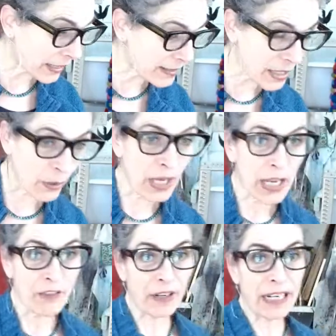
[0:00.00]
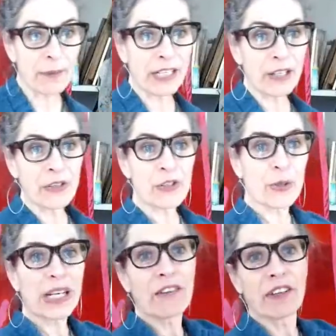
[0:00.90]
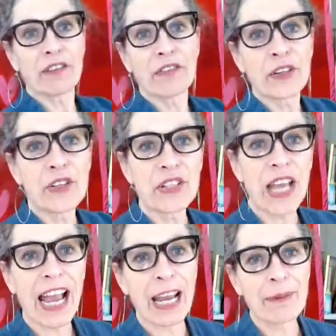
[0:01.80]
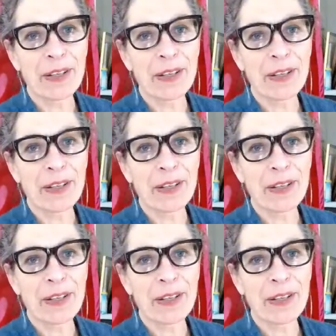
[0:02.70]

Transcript: So for anyone who's joining for the first time,